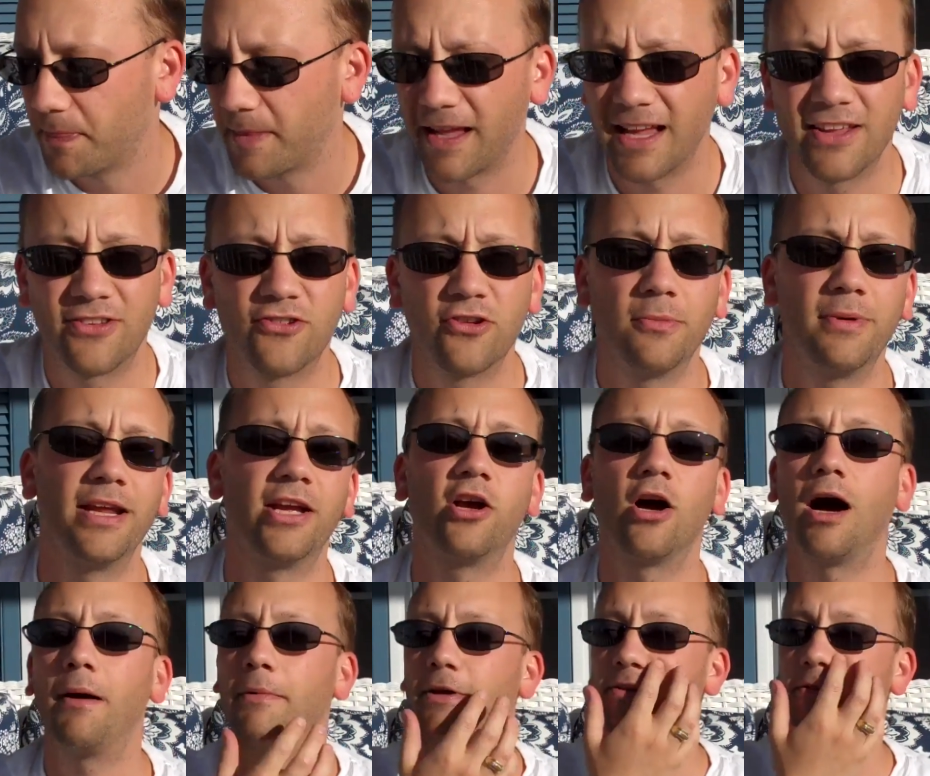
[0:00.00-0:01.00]
I get so many
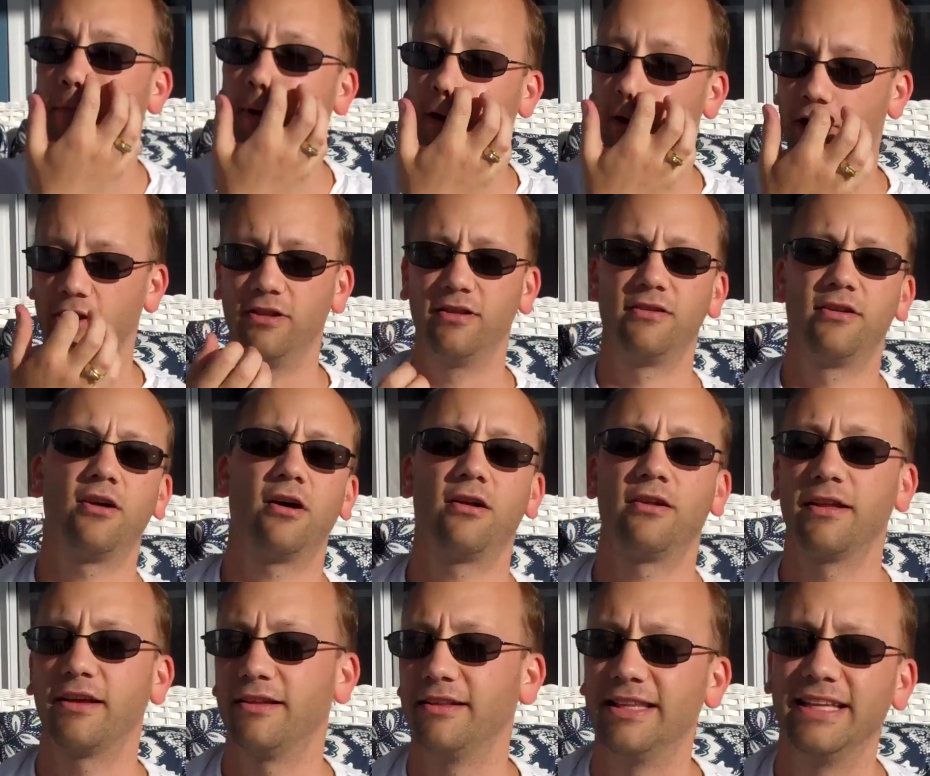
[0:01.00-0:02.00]
comments about
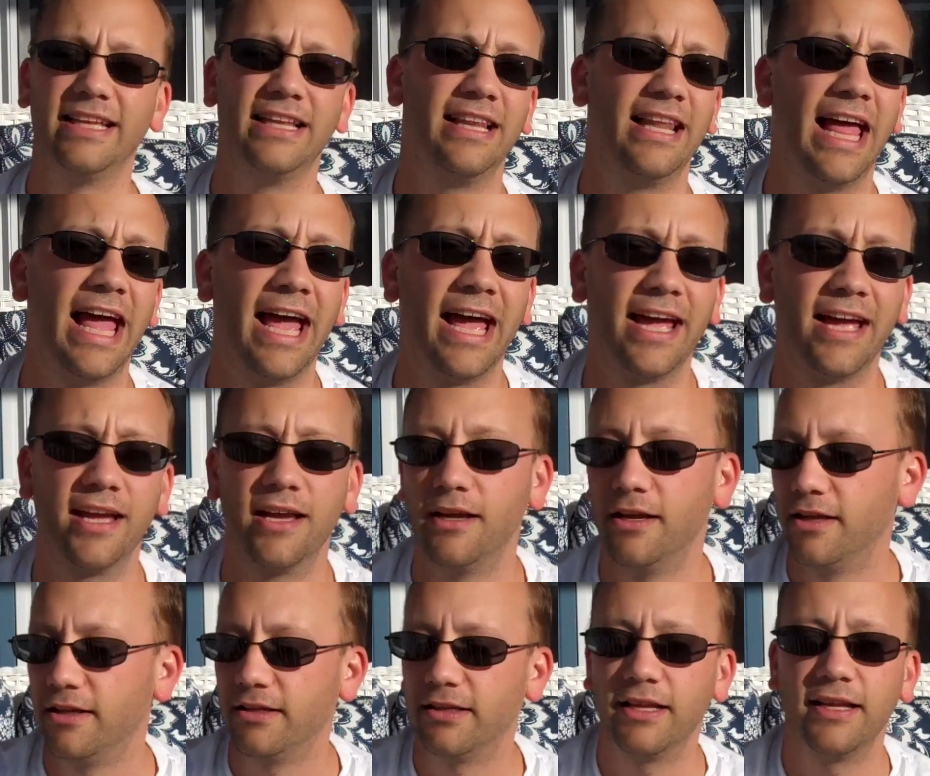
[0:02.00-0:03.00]
calling Lillet
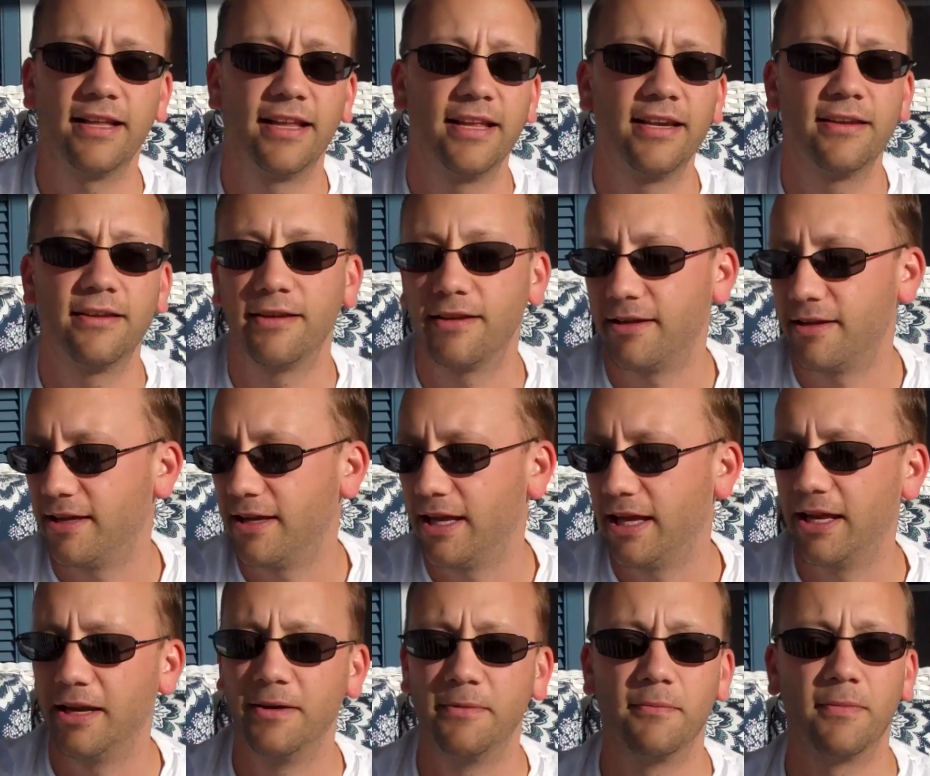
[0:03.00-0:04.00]
Lillet,
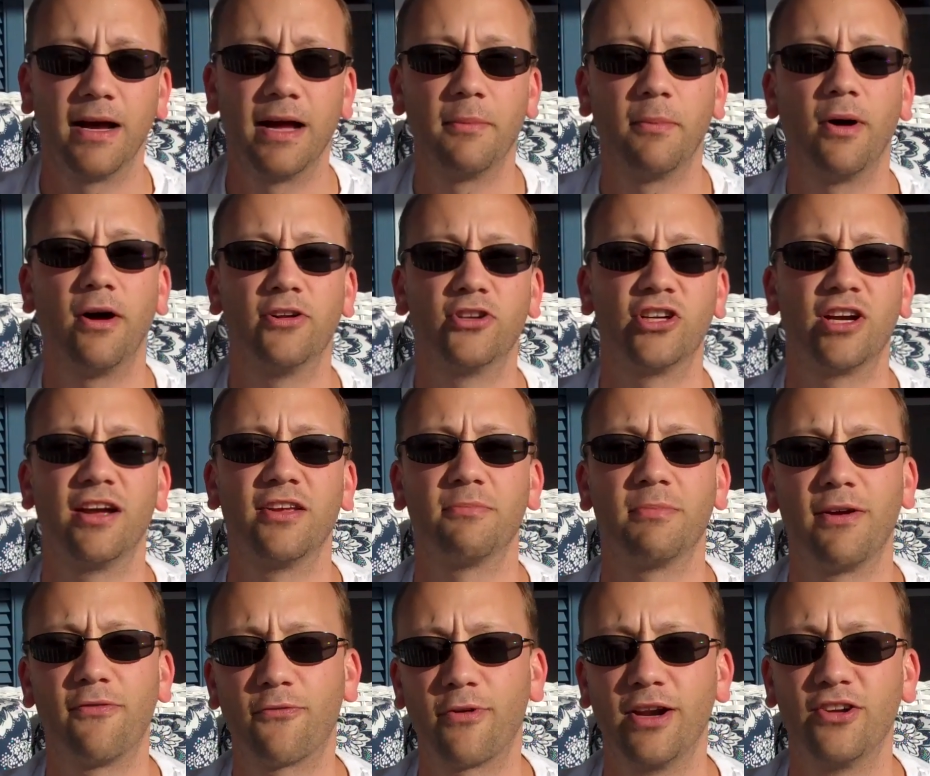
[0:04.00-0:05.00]
and I apologize.
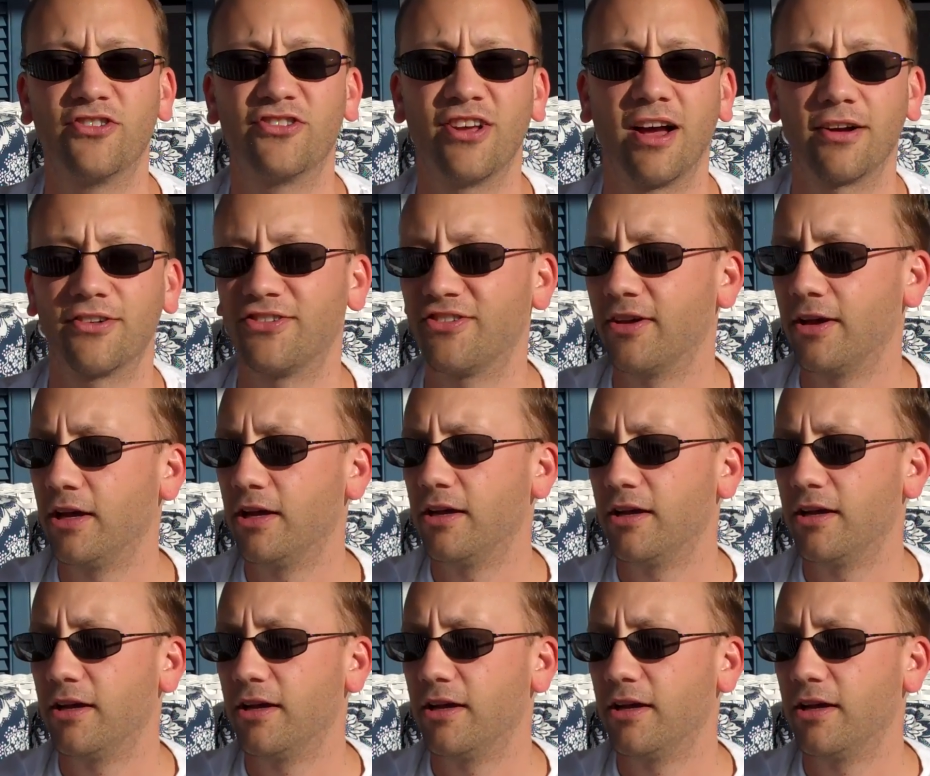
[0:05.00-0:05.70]
My French sucks.